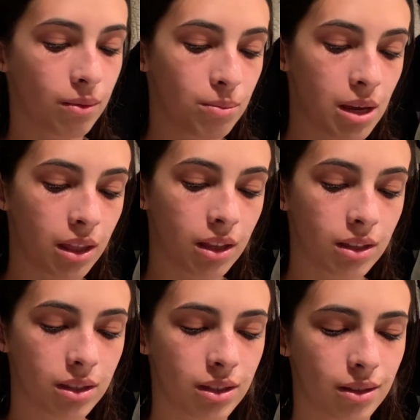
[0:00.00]
make
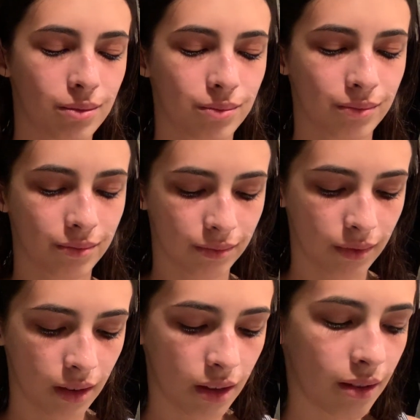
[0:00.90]
this
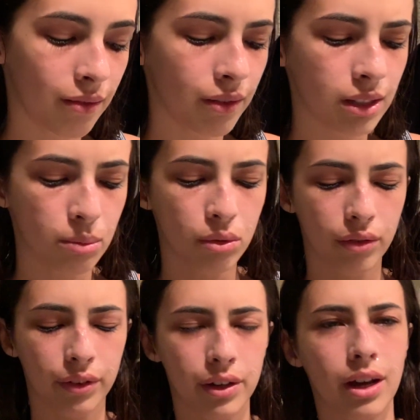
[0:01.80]
visible
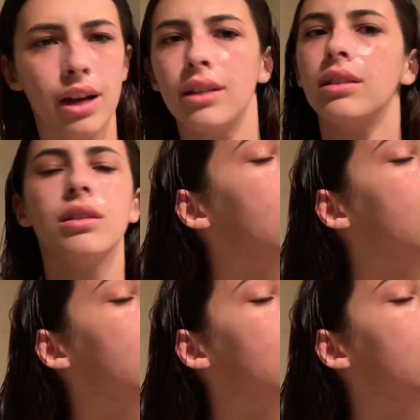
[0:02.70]
for you guys.